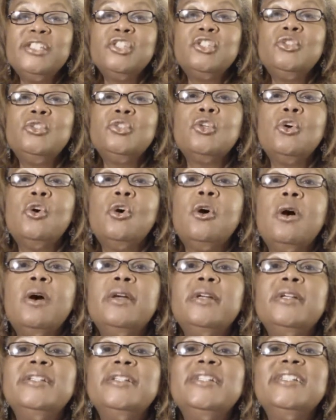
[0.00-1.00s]

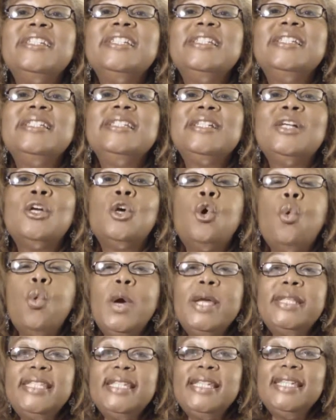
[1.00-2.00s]
pastors are
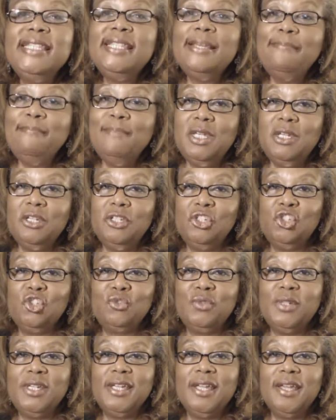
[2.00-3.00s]
quitting the
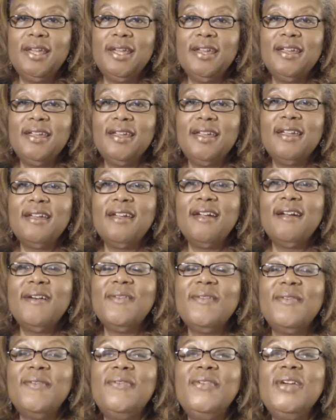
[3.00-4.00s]
ministry
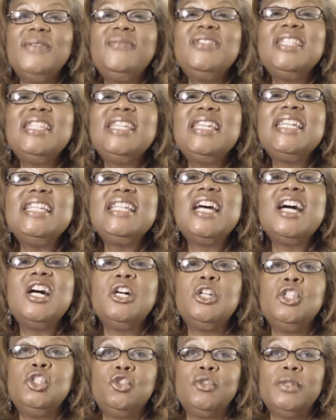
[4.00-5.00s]

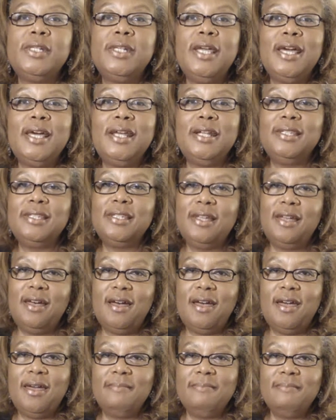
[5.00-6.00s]
1,500 at
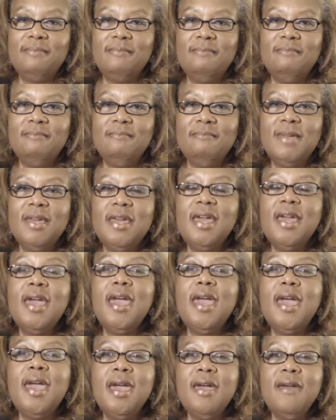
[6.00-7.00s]
a time
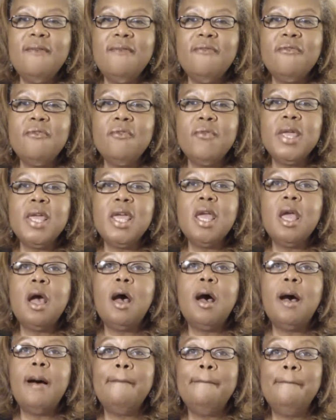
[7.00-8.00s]

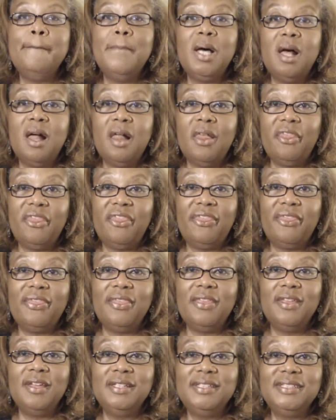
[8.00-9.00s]
every
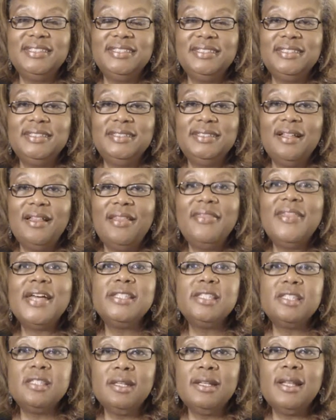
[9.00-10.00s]
month.
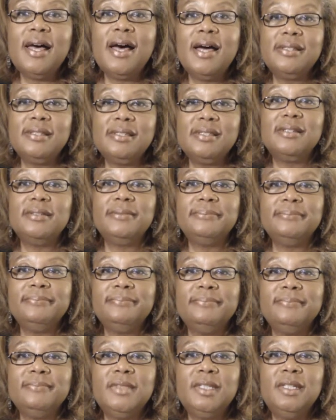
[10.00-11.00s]
That's a lot.